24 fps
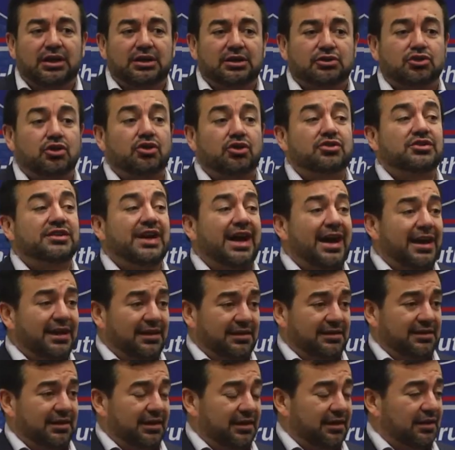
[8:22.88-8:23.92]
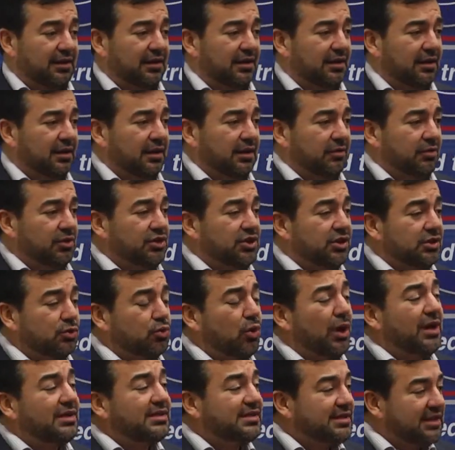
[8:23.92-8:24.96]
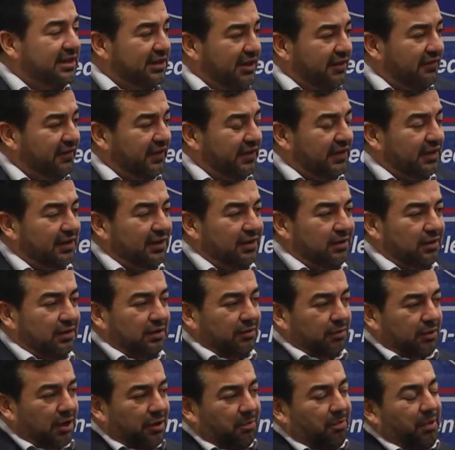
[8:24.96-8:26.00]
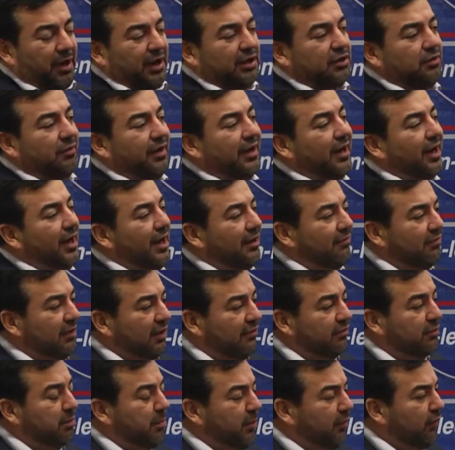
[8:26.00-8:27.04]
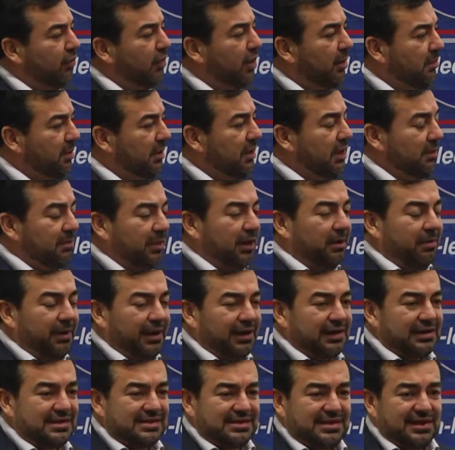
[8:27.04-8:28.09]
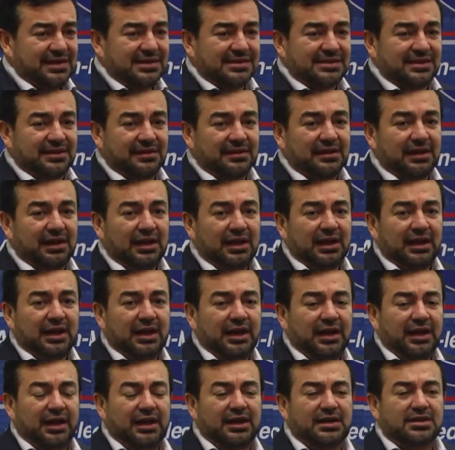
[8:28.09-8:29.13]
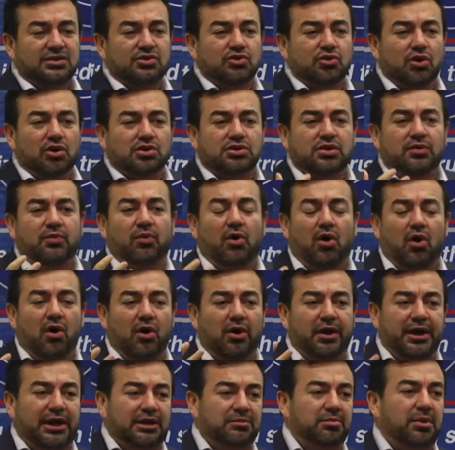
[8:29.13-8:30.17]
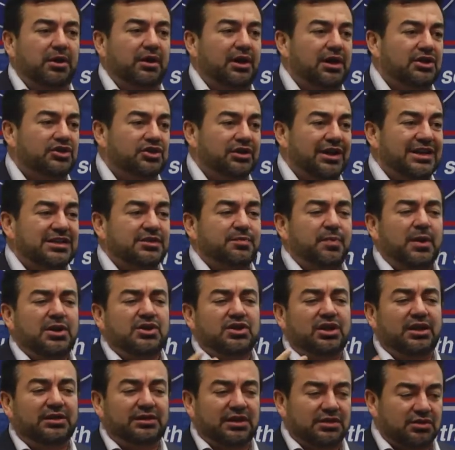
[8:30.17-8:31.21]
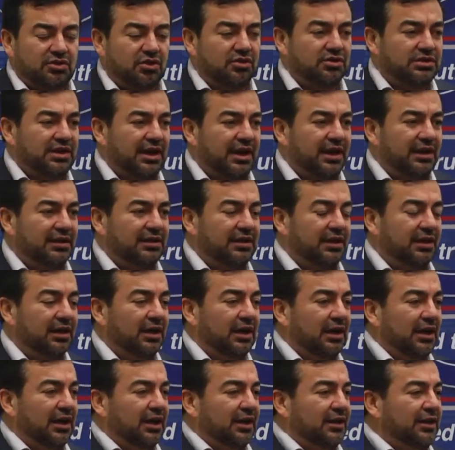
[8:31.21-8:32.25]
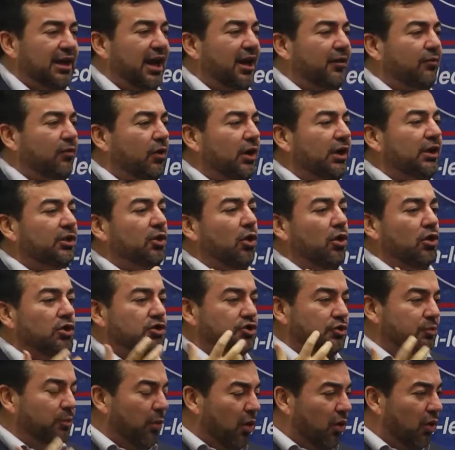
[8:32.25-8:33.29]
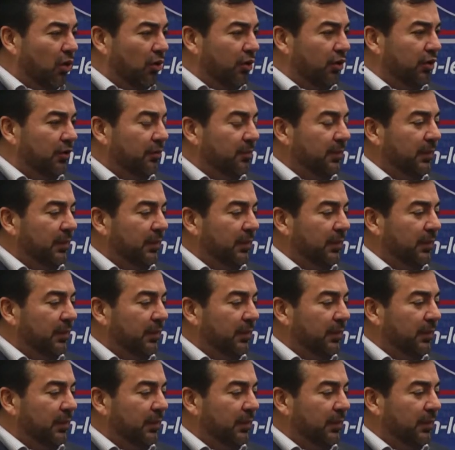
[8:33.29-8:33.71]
society, which is quite significant compared to where I have lived before I became an American citizen. It is source of awe and admiration, especially this society. Therefore, it hurts more.